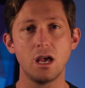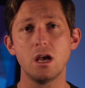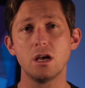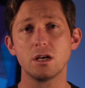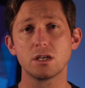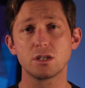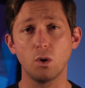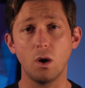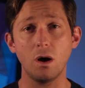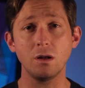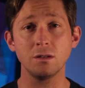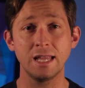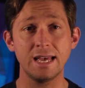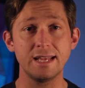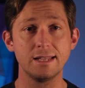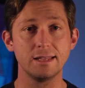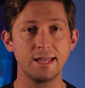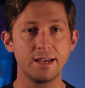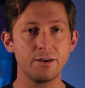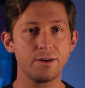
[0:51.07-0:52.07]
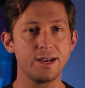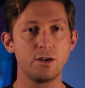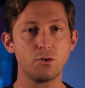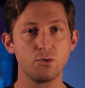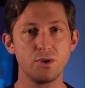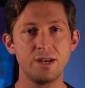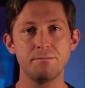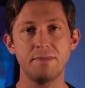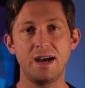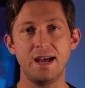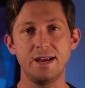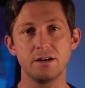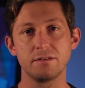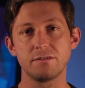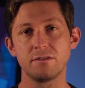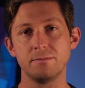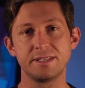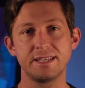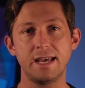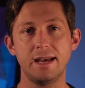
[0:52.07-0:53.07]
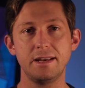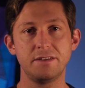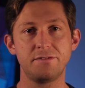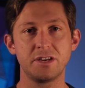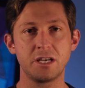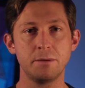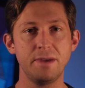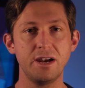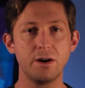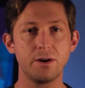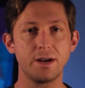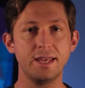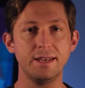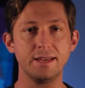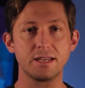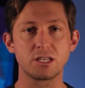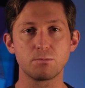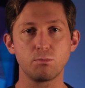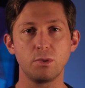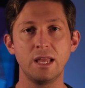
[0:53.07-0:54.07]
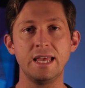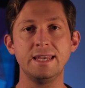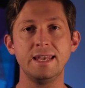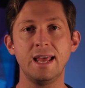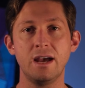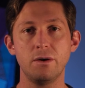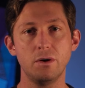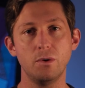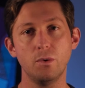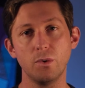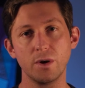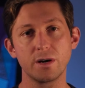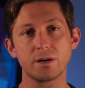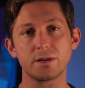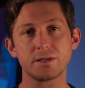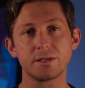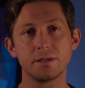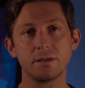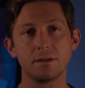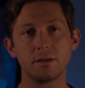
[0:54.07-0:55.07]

so I'll let Larry Greenmeier from Scientific American explain how it works.